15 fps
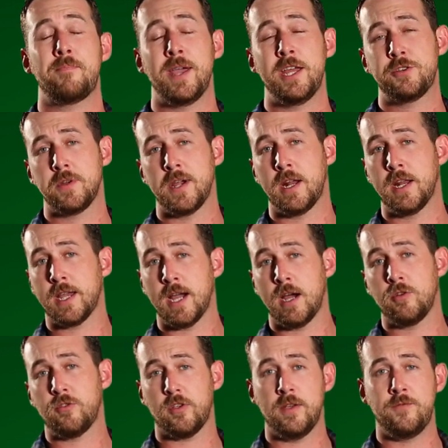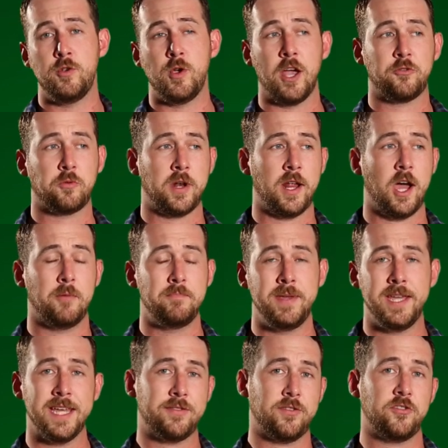a Patreon account. If you guys wanna help
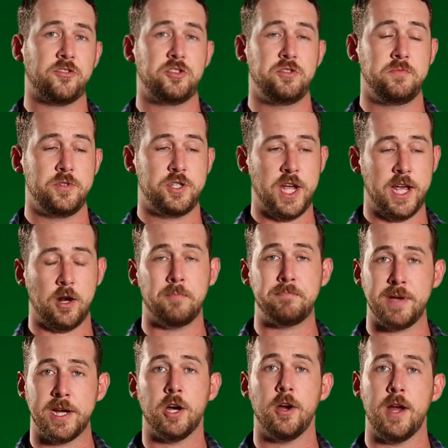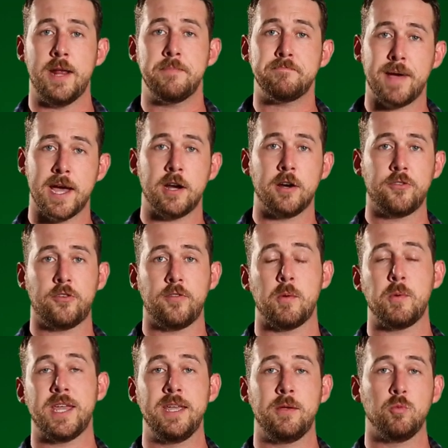me get this channel bigger and better so
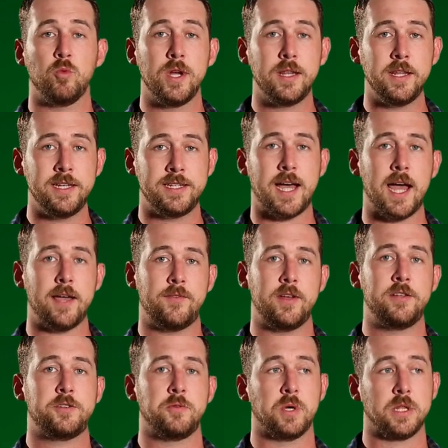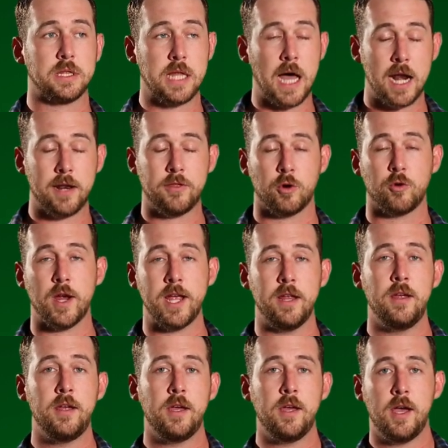that we can really dive into a lot of the
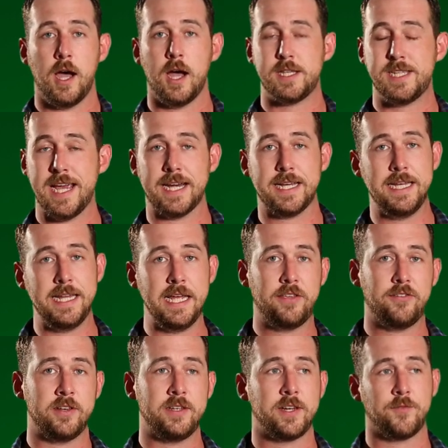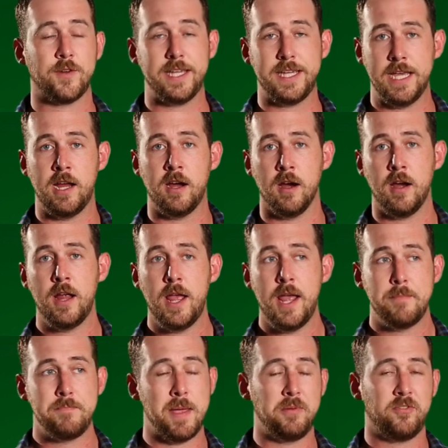great techniques and different gear,
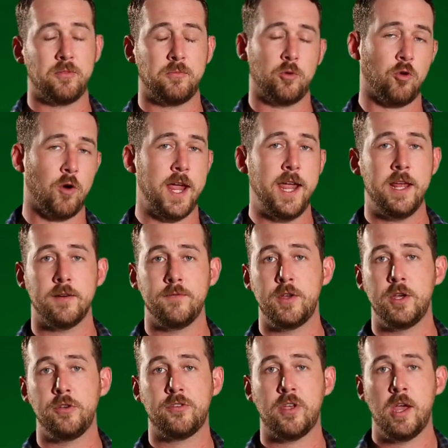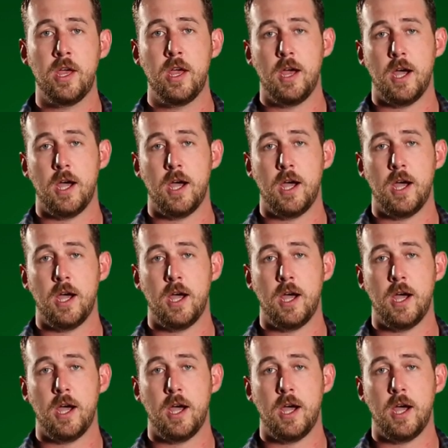maybe some great interviews,